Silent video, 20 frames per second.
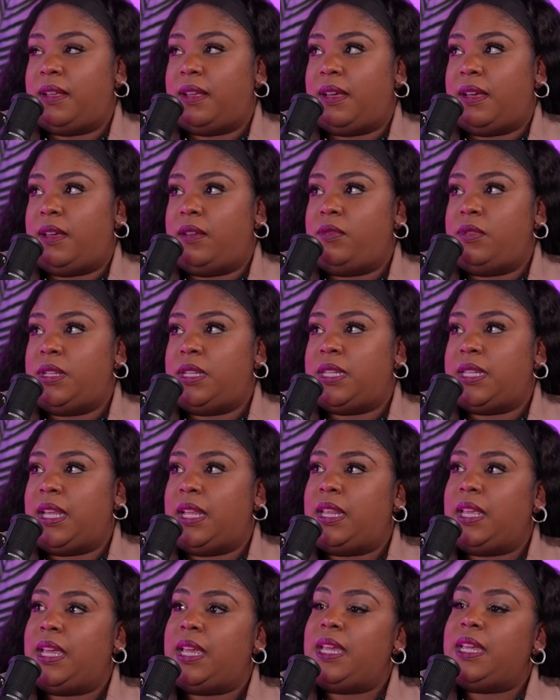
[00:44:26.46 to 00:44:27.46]
I wouldn't
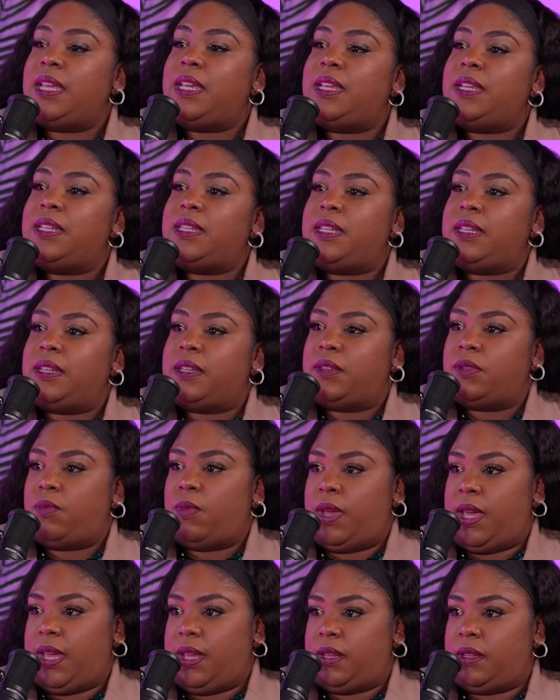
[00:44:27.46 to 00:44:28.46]
say the easiest
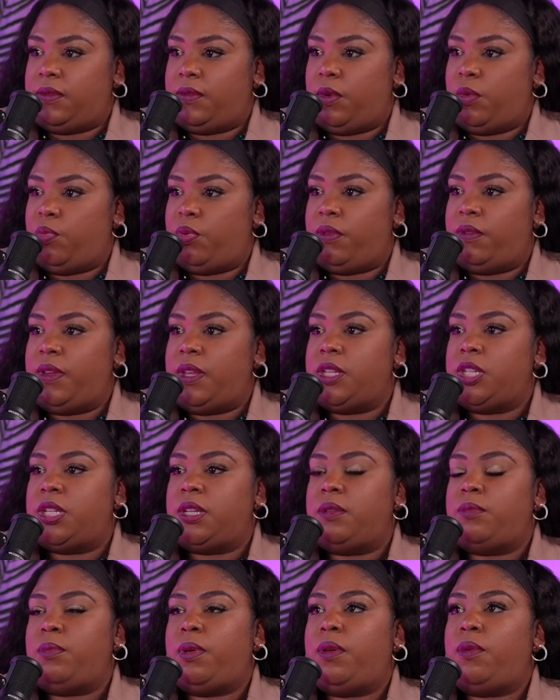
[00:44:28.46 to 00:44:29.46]
ways for
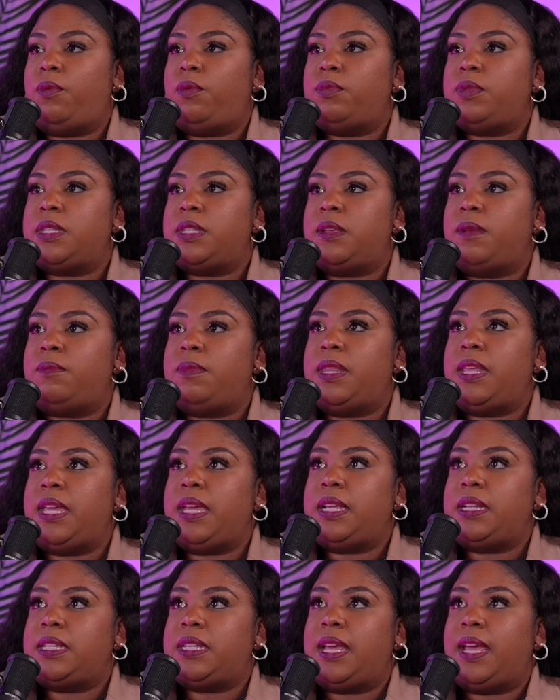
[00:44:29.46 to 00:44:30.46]
prevention, but some
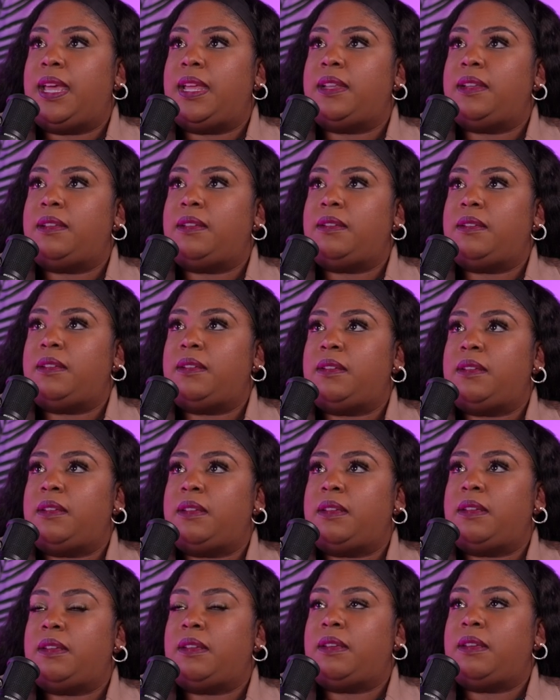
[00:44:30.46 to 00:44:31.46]
things that
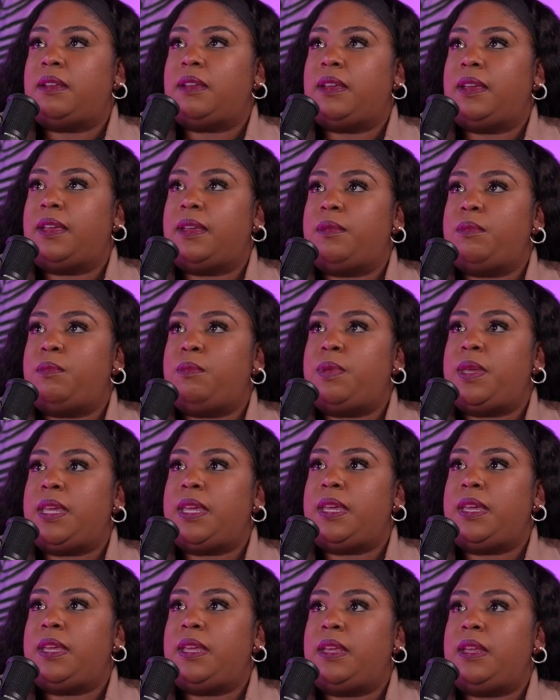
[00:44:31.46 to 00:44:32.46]
can
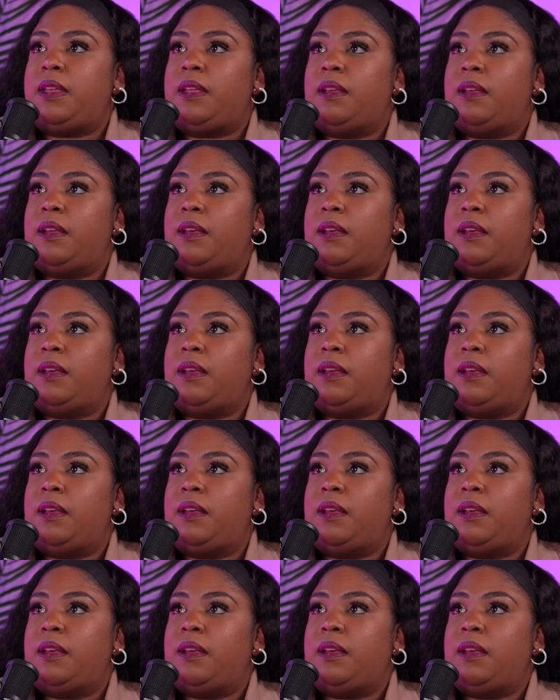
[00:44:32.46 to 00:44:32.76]
be